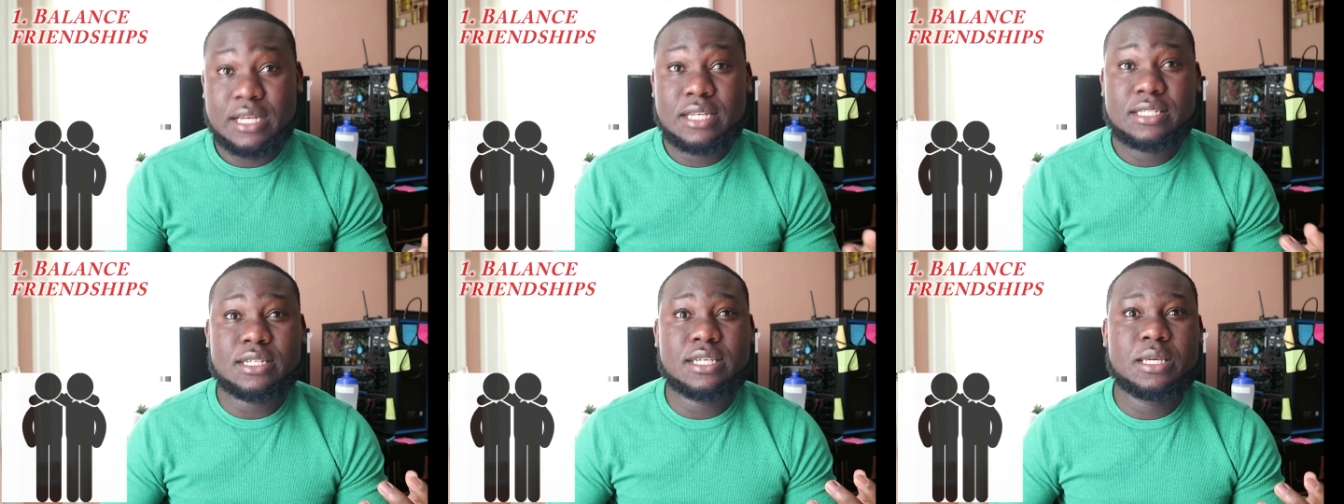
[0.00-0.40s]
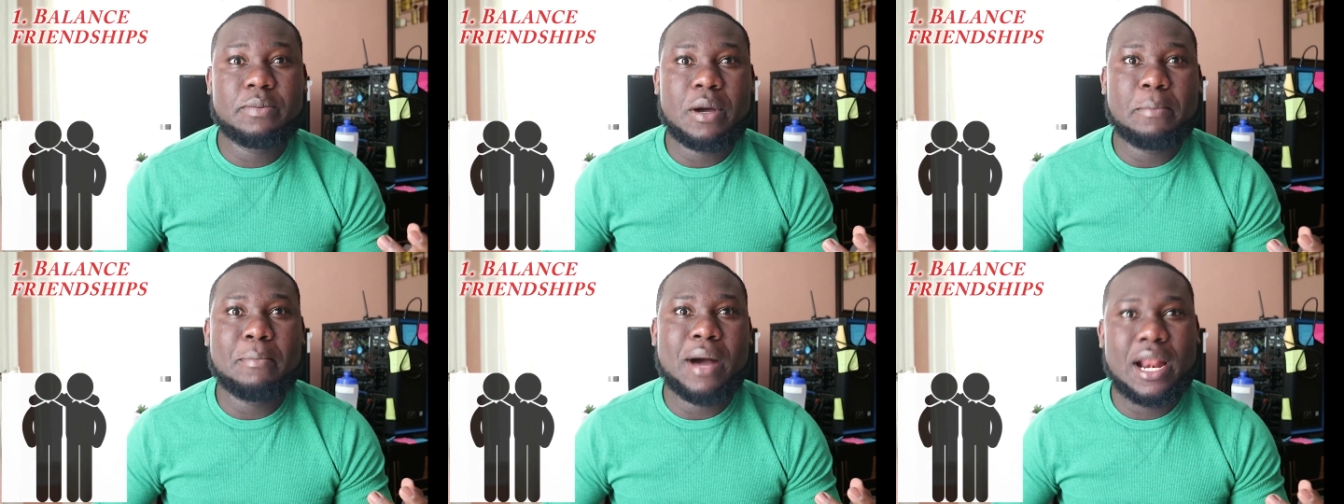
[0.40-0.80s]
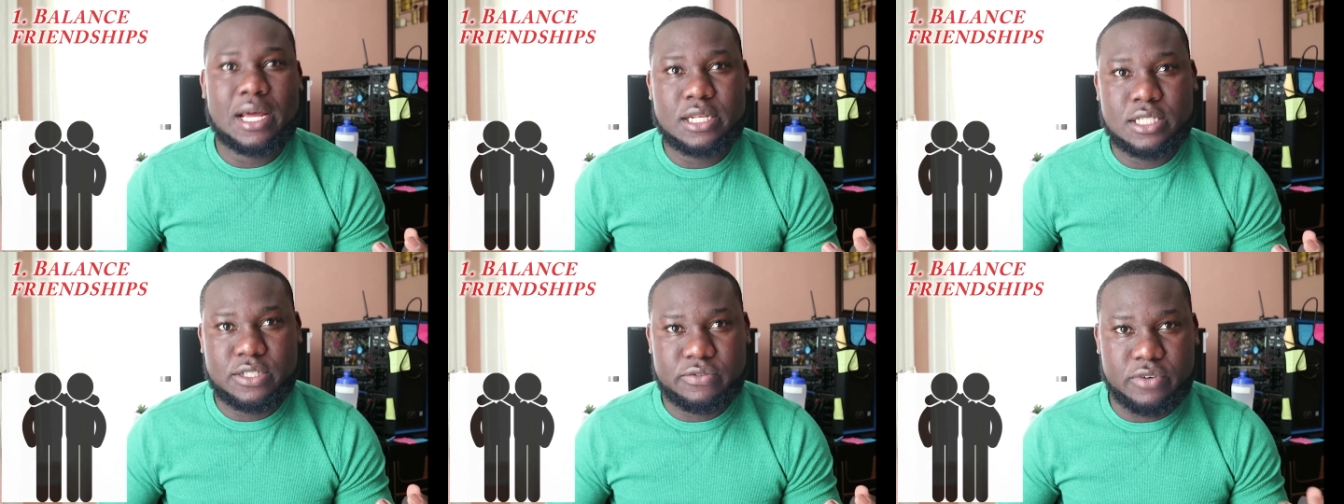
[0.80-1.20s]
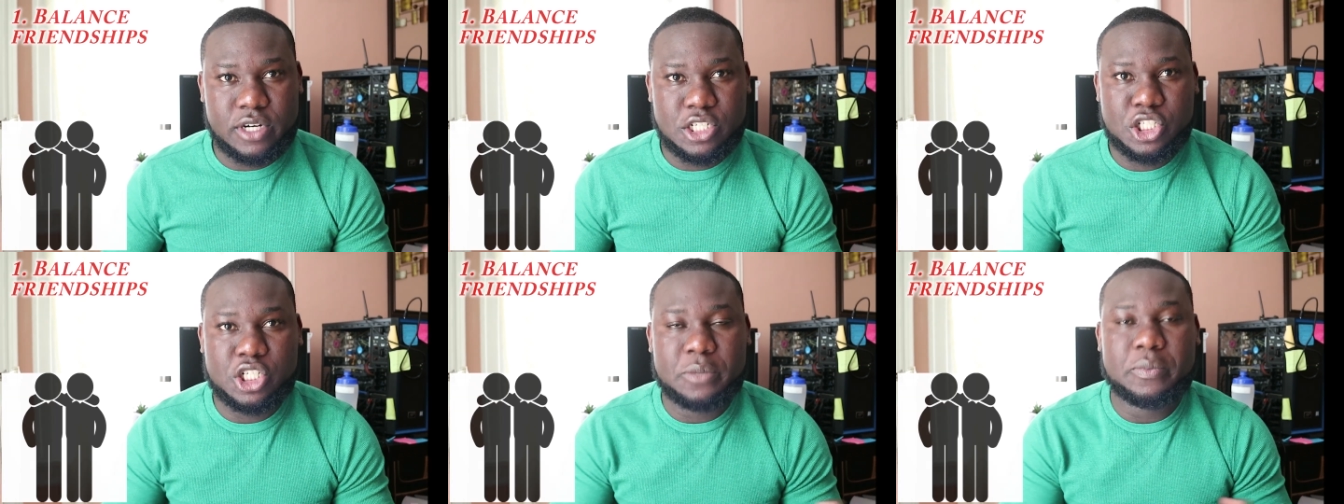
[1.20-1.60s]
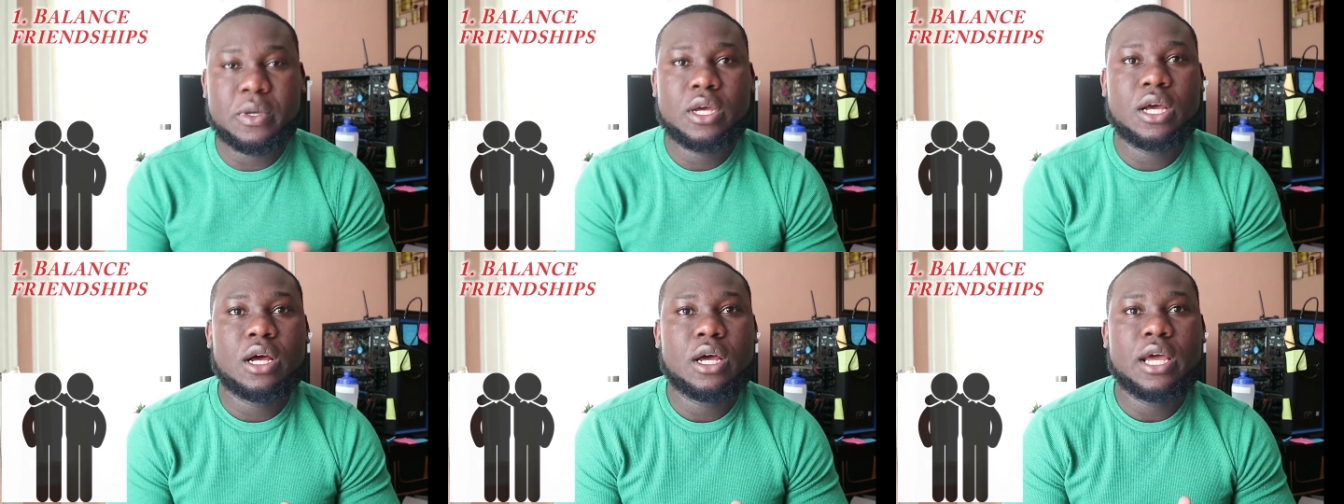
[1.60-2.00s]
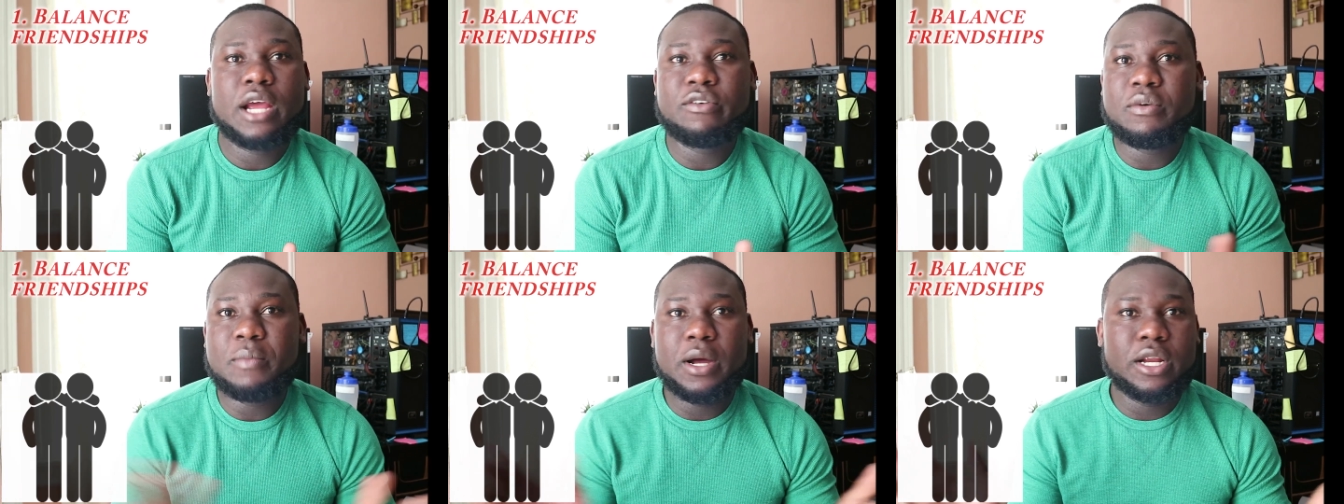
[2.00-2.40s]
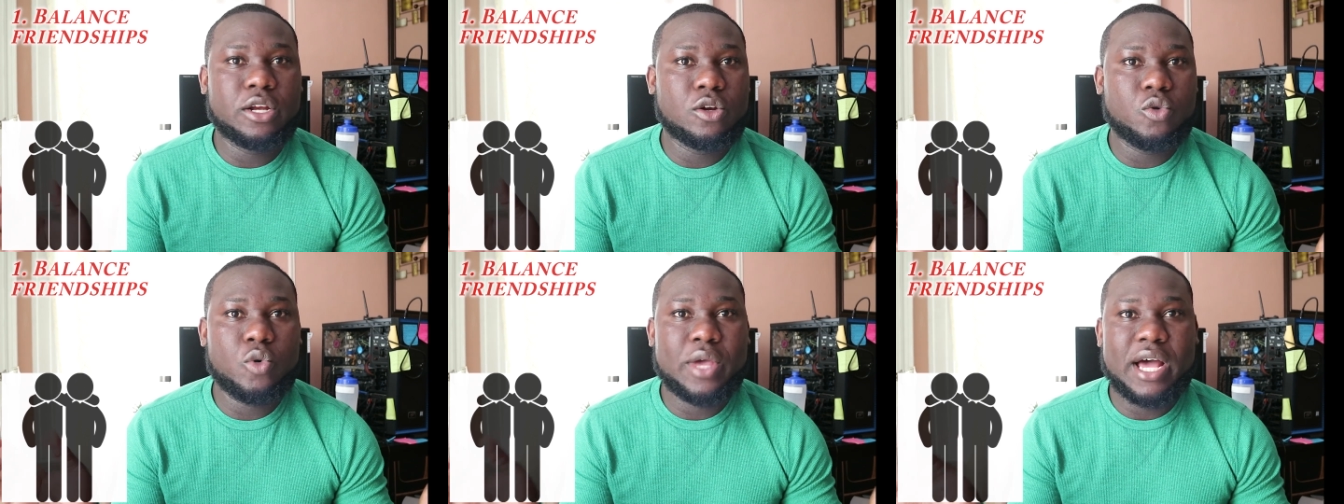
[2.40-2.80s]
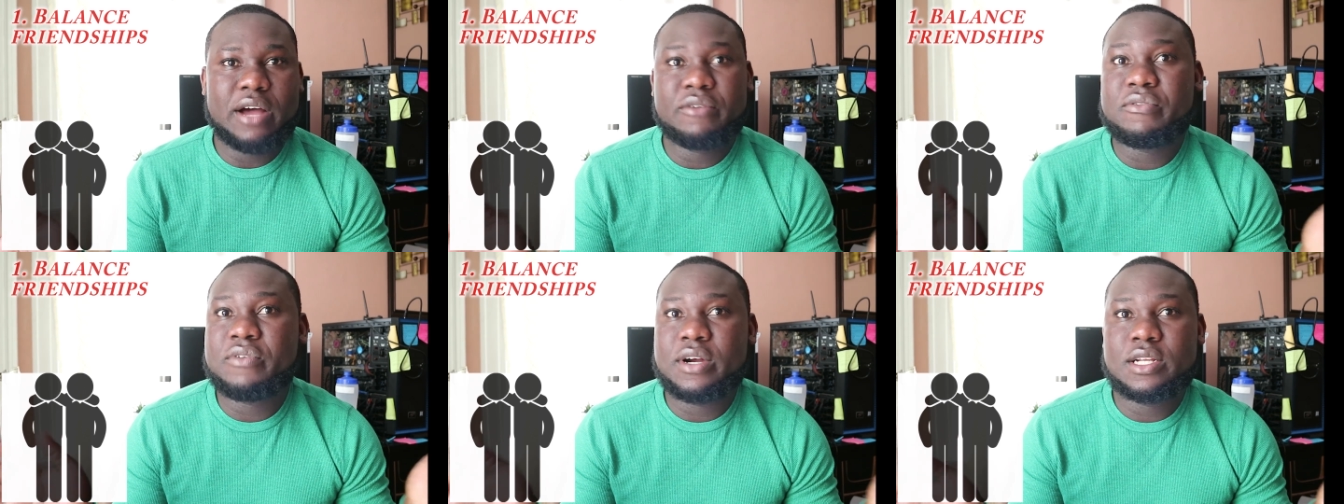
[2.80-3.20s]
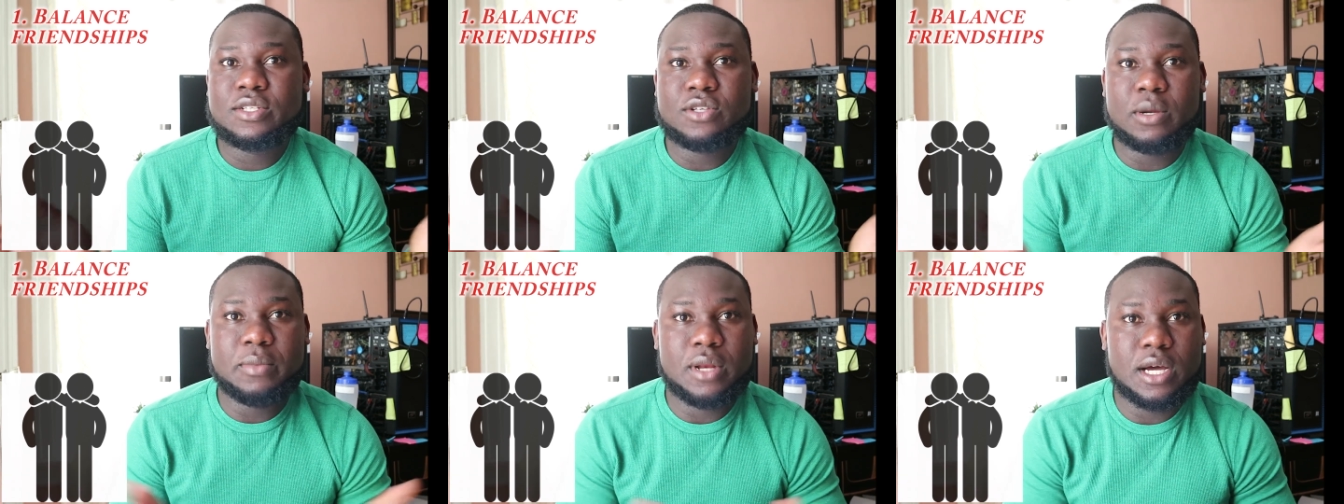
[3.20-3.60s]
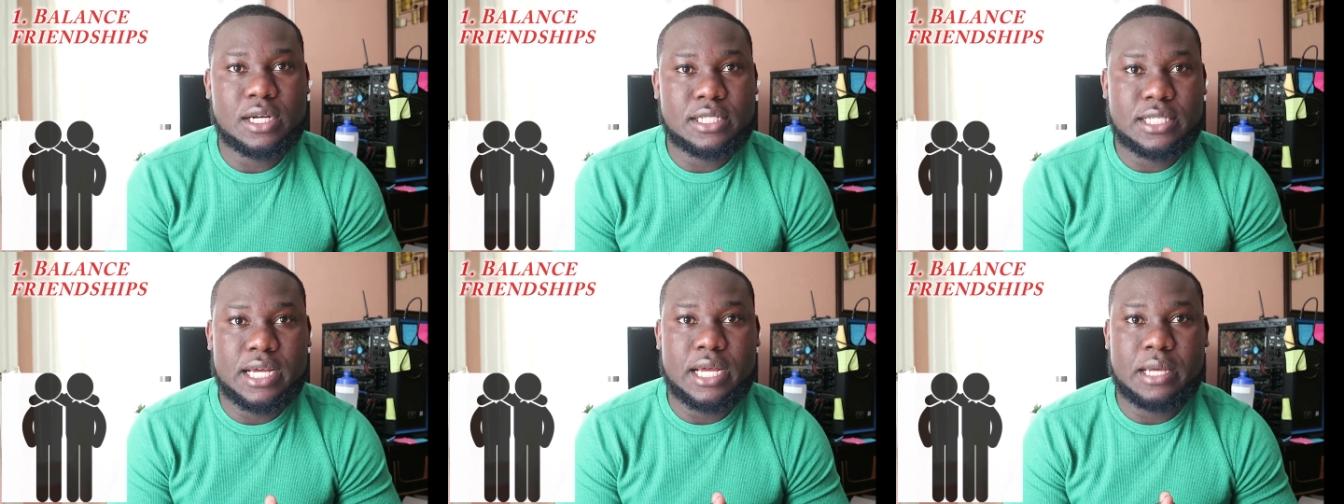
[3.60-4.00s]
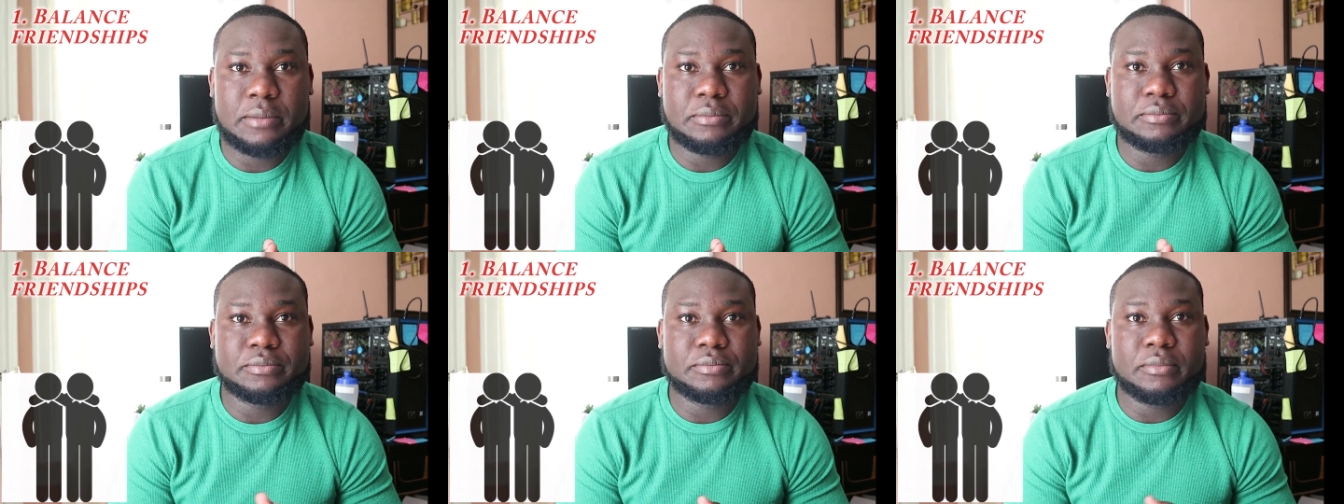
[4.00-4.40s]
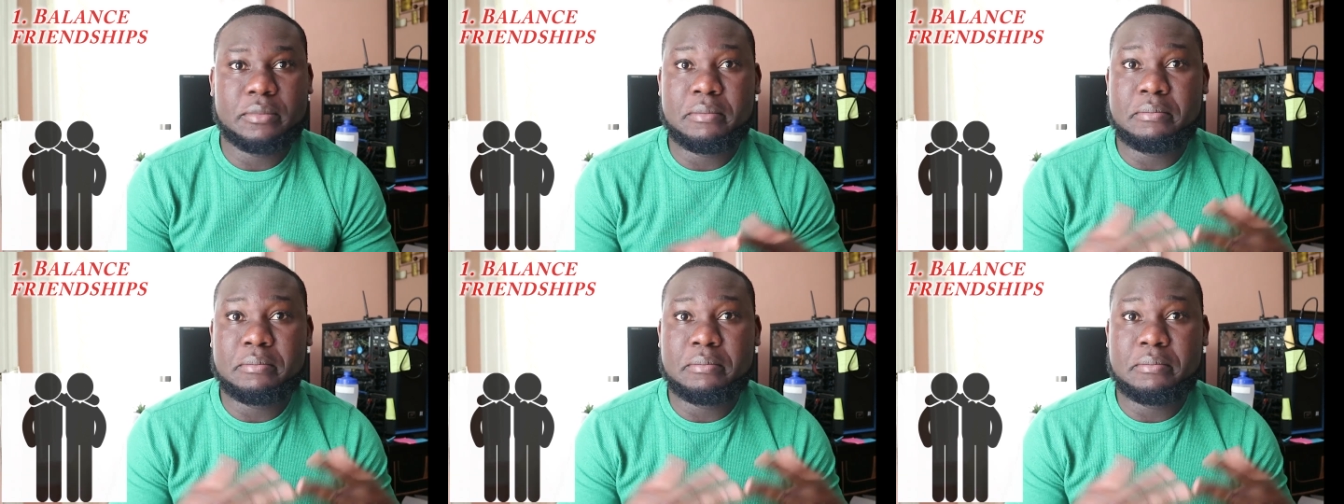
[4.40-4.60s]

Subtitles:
So keep a balanced friendship. Everybody know we have friends from long time.